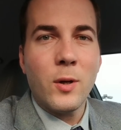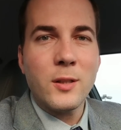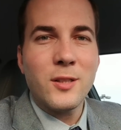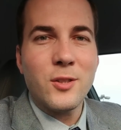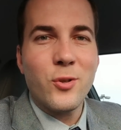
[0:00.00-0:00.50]

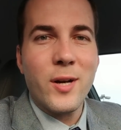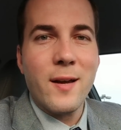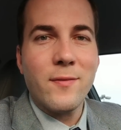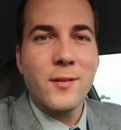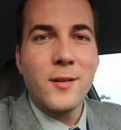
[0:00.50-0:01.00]
watch this
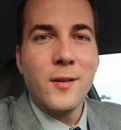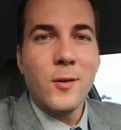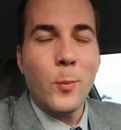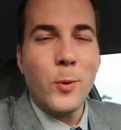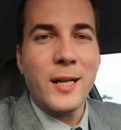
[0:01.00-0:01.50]
draft.
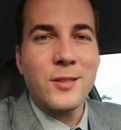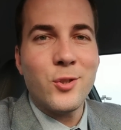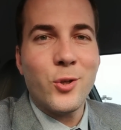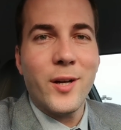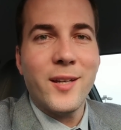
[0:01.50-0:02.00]
Hope you guys
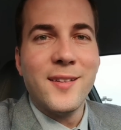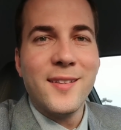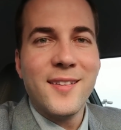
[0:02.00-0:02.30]
enjoyed.